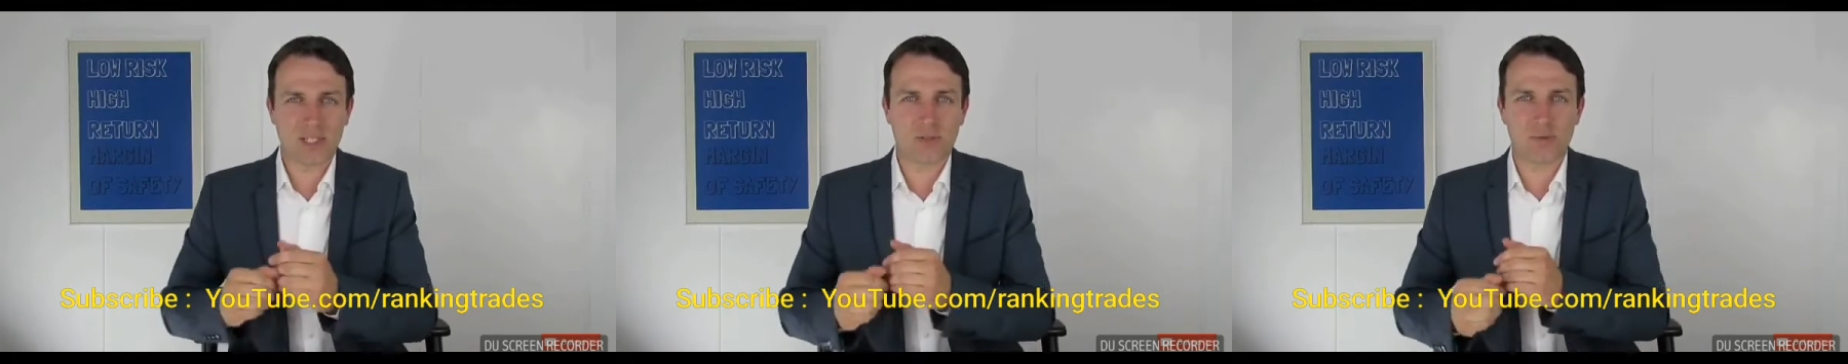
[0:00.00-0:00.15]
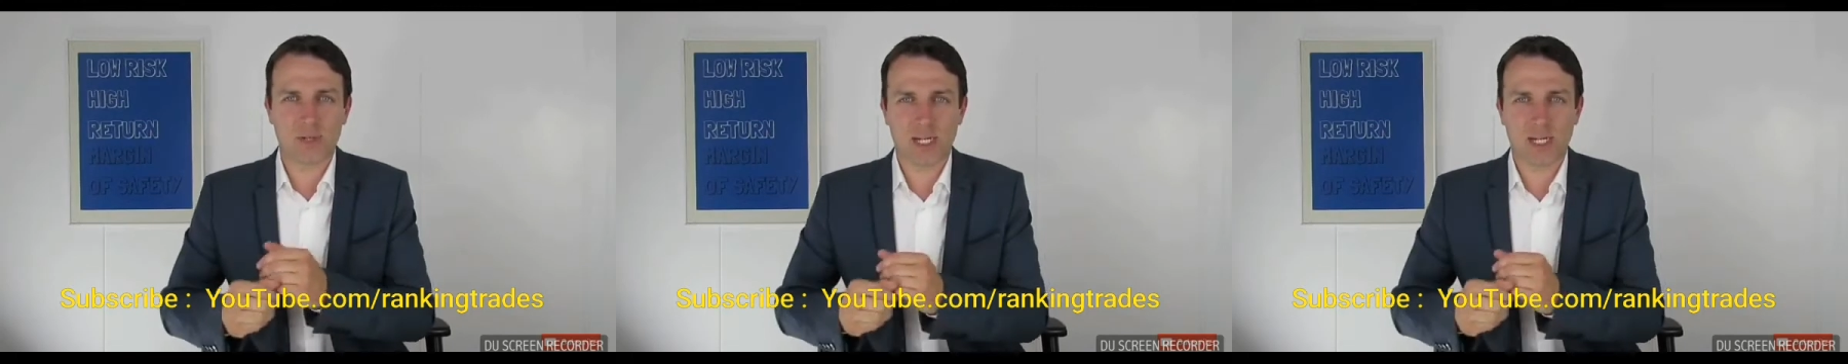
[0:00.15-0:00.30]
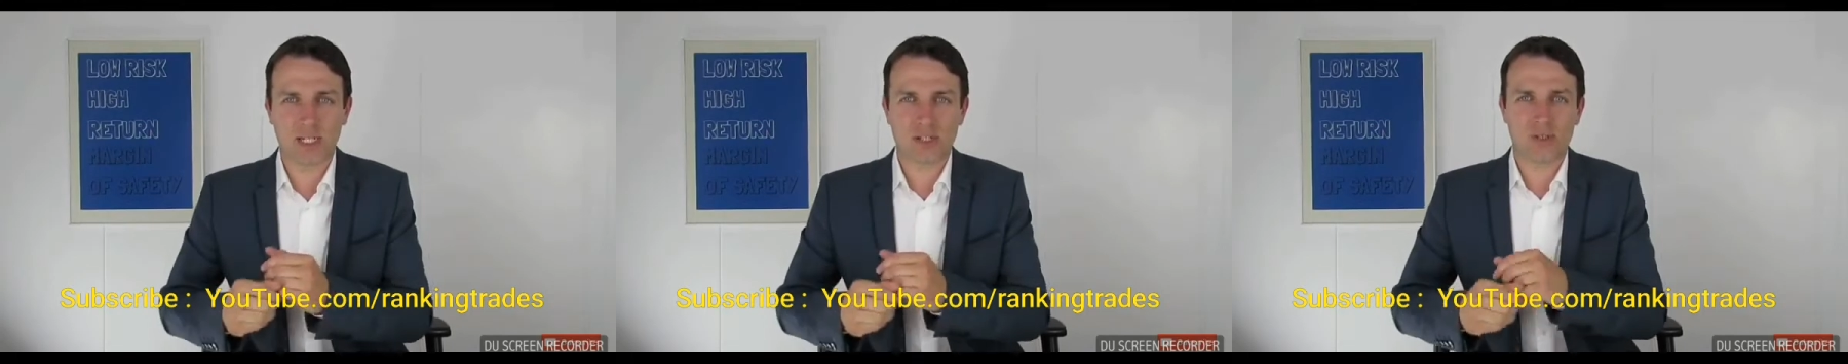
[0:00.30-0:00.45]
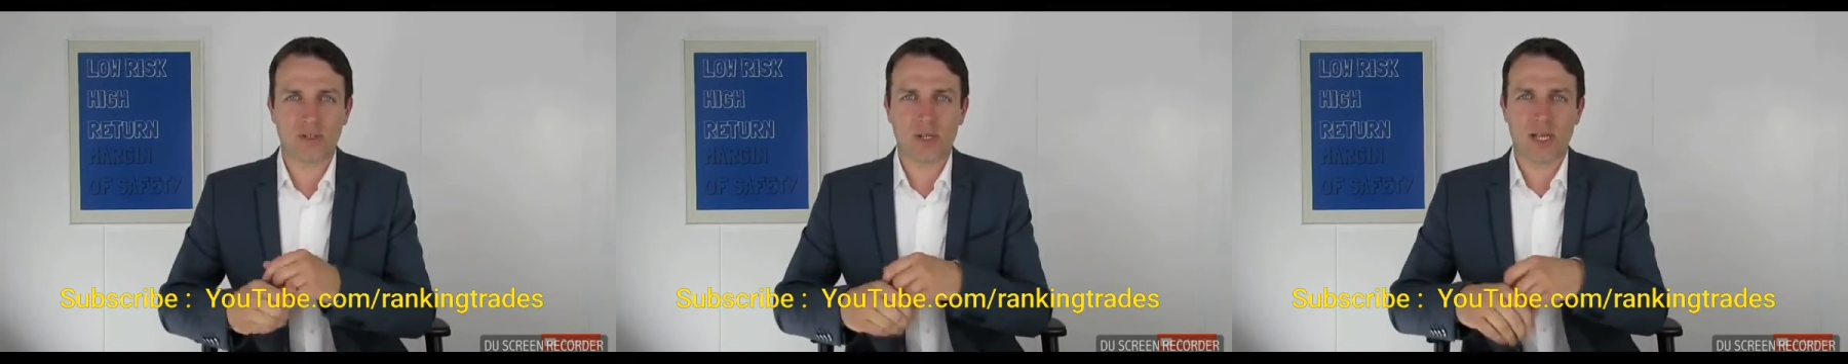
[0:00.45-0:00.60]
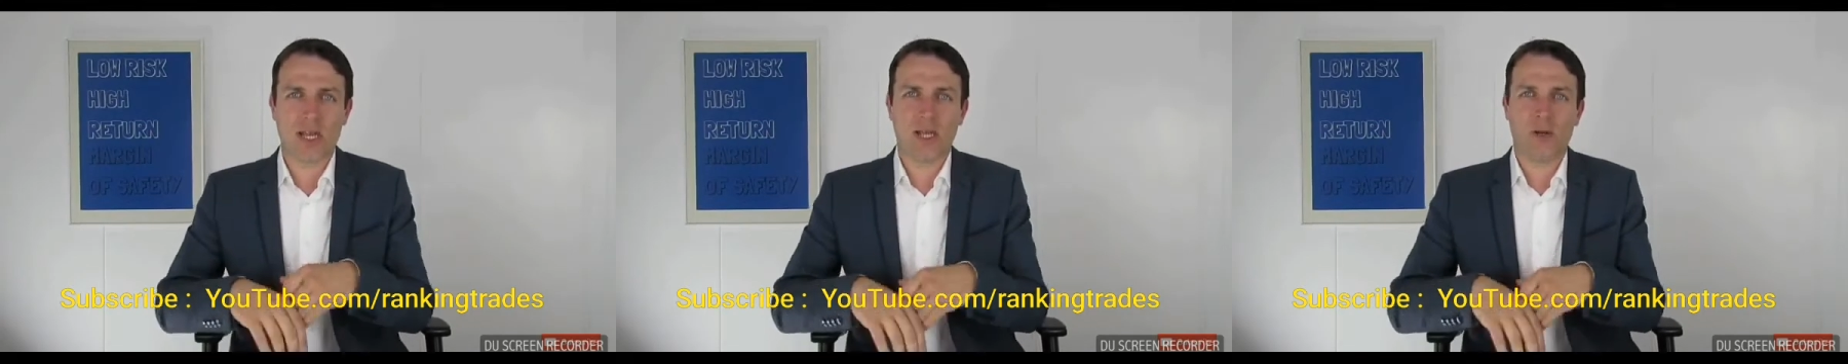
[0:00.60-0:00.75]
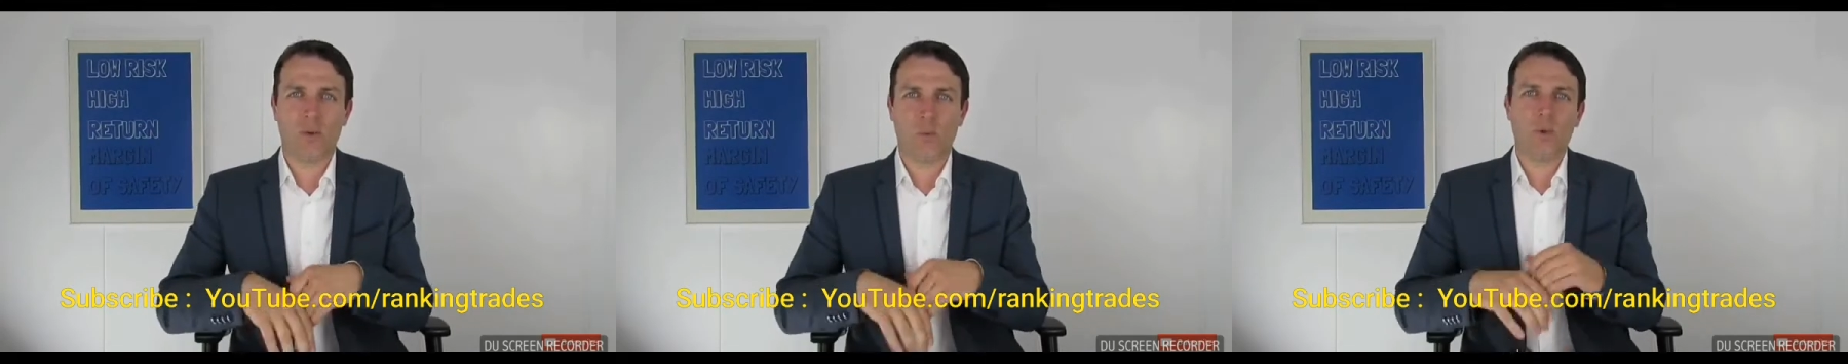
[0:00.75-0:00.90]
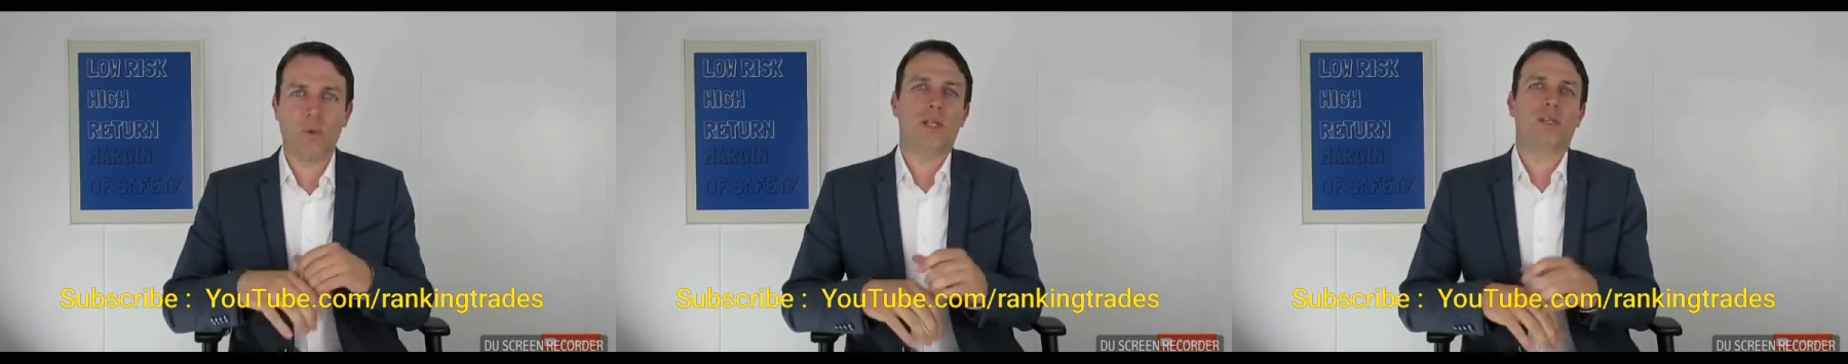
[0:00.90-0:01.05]
get traction,
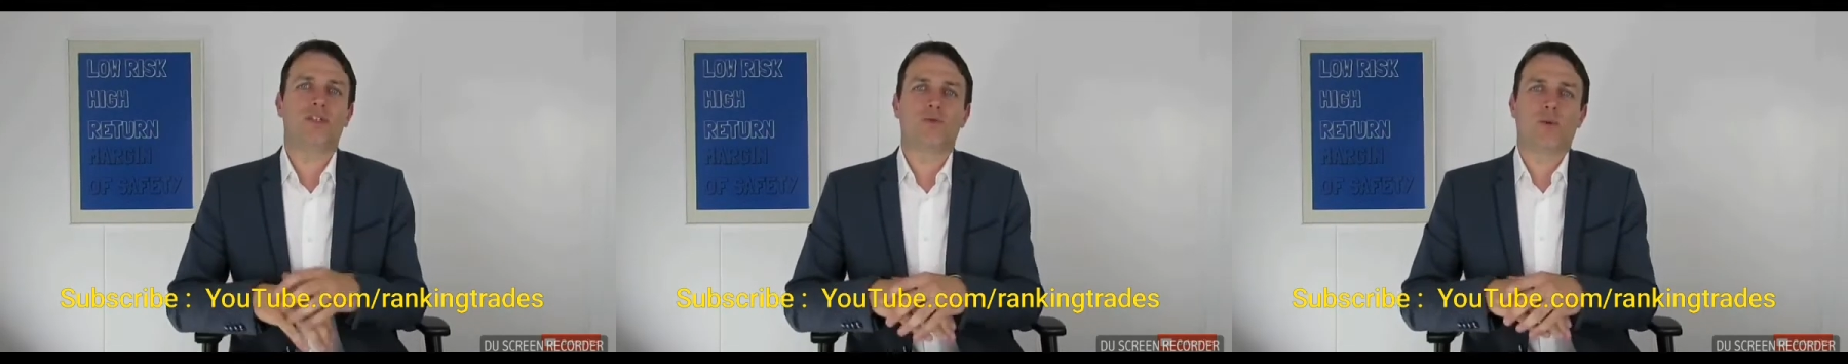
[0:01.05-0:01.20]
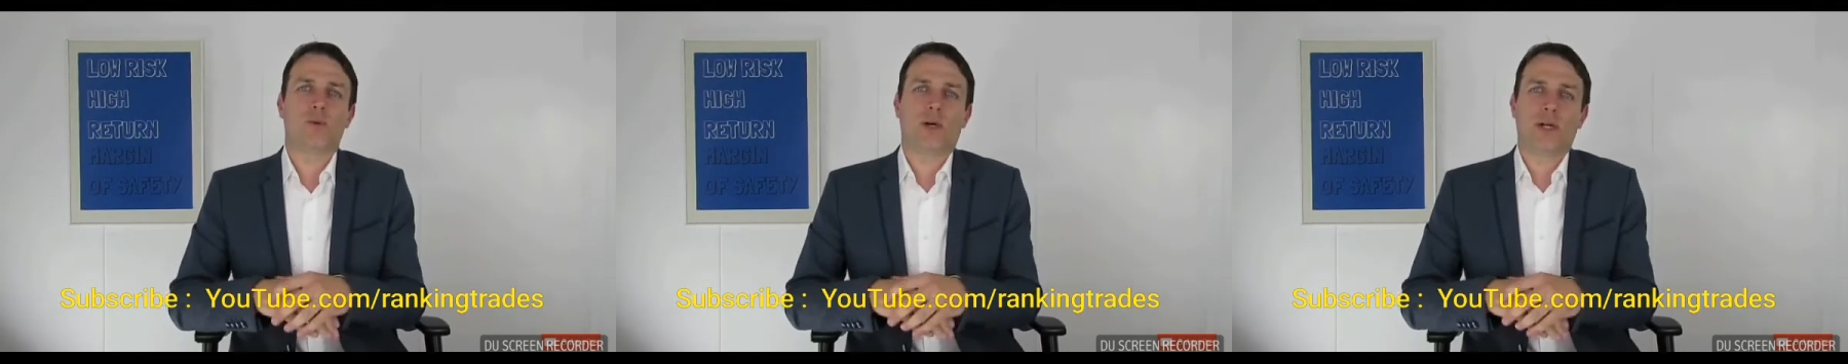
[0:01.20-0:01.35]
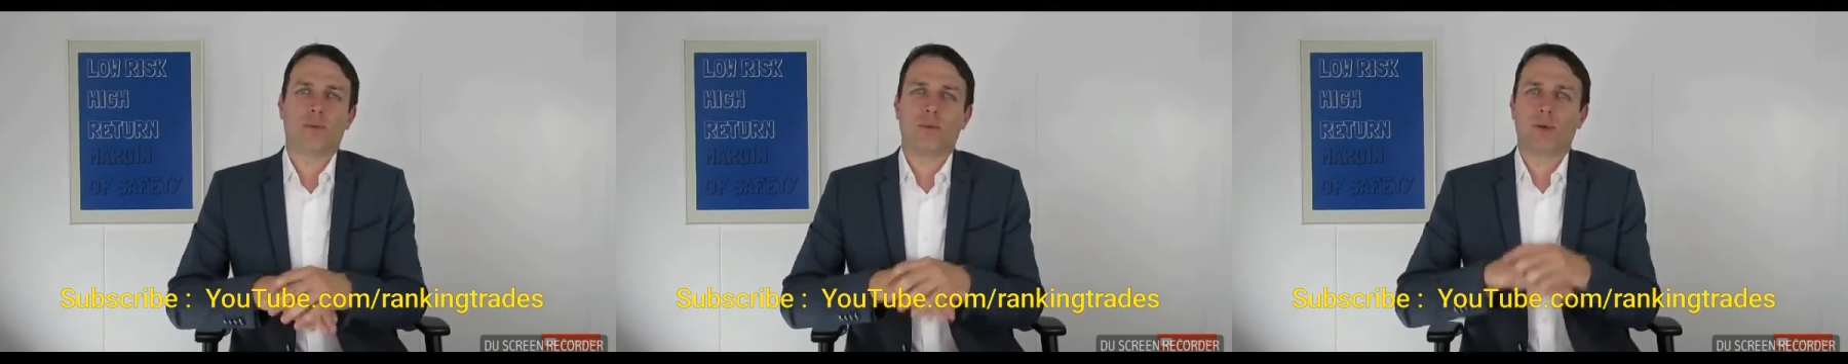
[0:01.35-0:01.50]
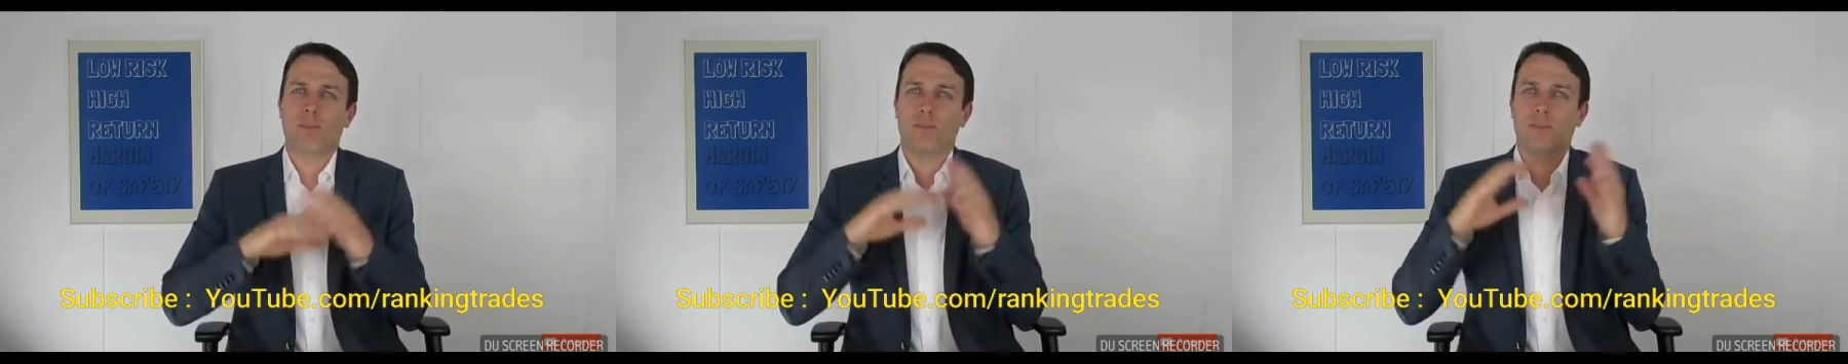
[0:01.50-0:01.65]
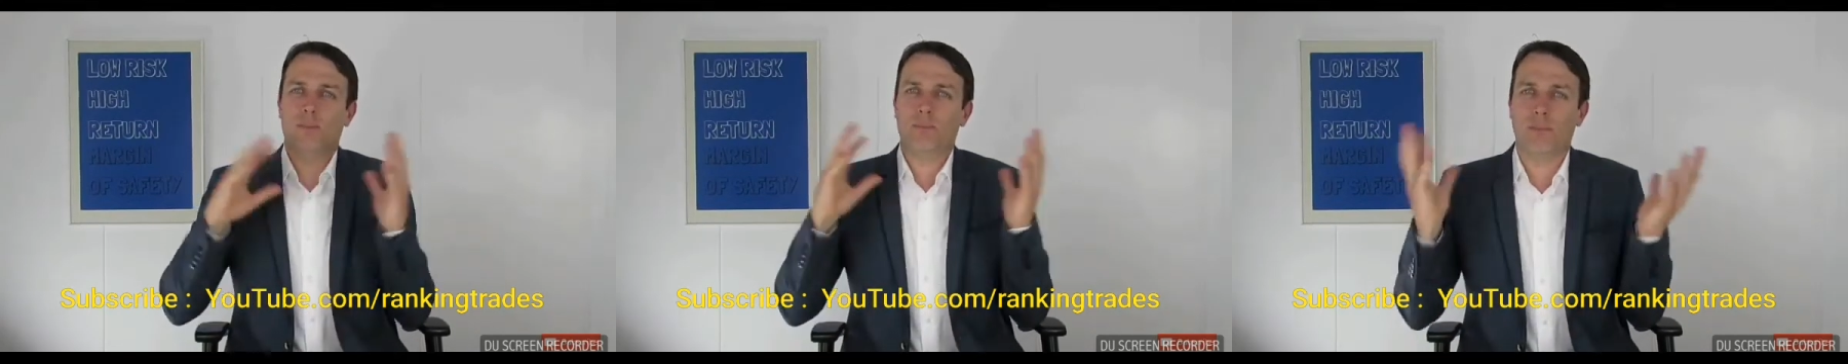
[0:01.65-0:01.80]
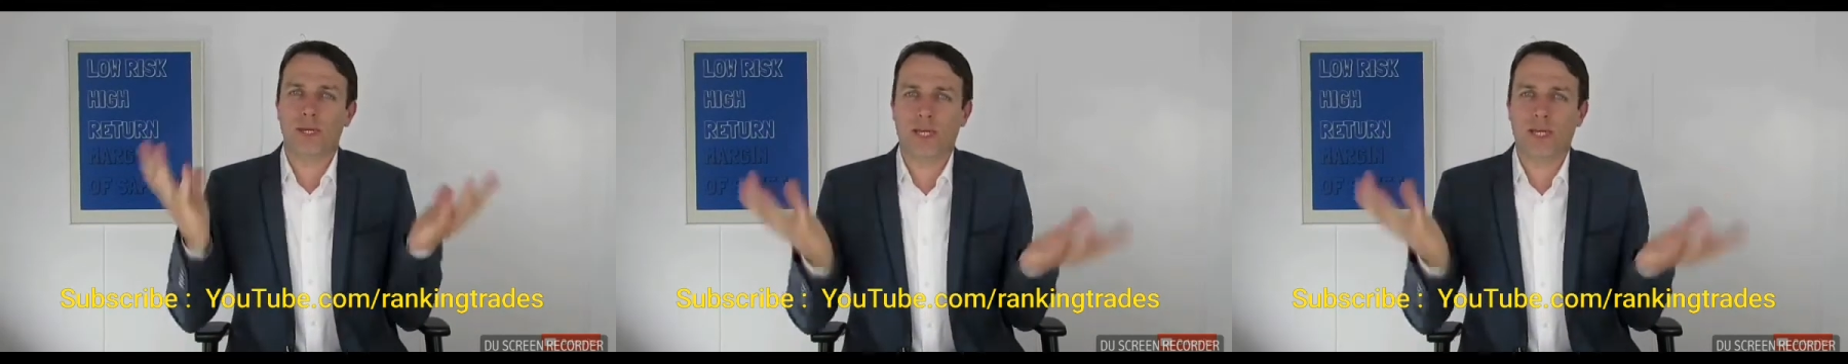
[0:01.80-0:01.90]
and which one will